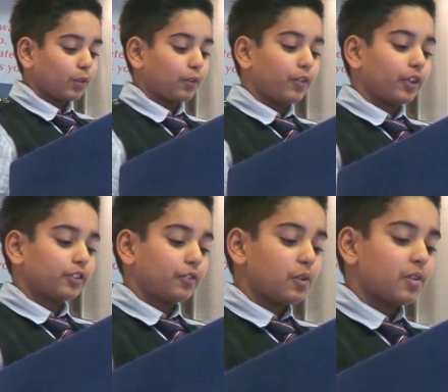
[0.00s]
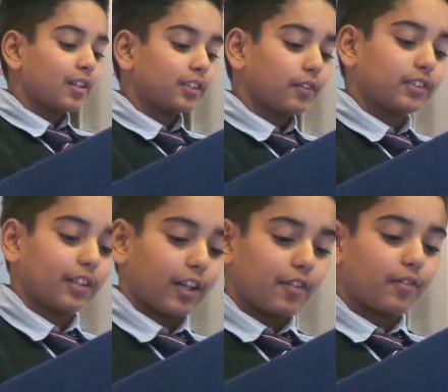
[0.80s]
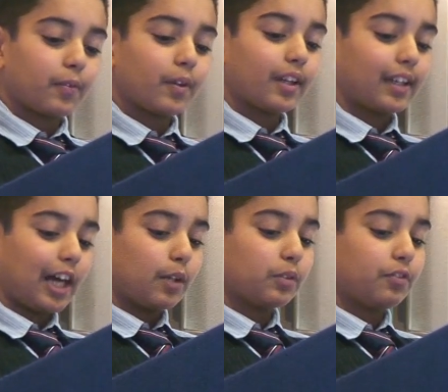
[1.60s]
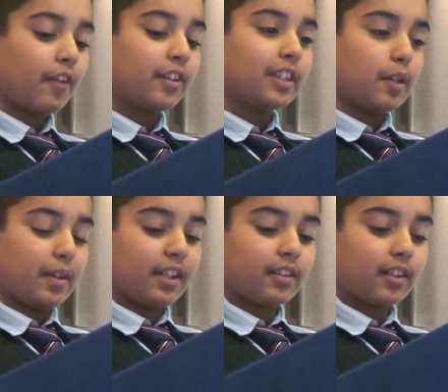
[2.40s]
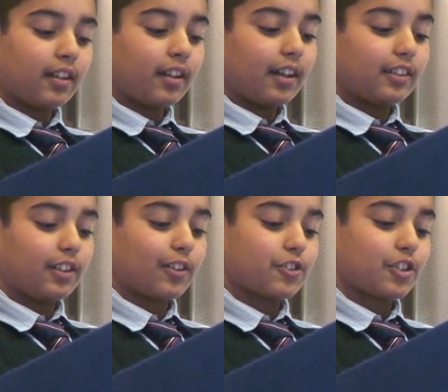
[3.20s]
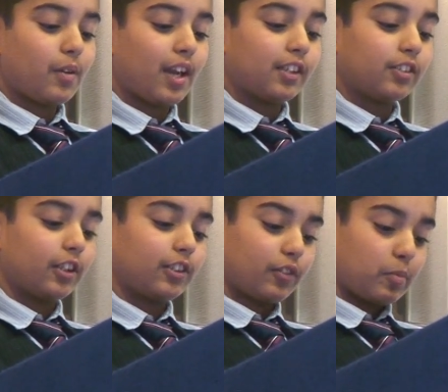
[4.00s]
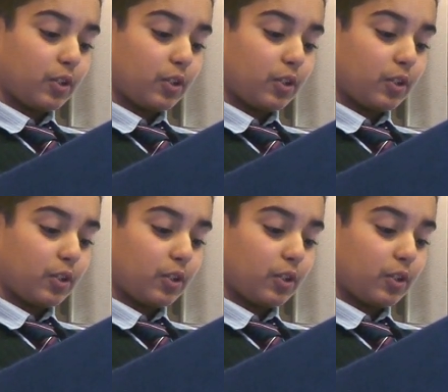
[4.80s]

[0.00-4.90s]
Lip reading: For the first few years of his life, Callum was very timid and did not show any signs of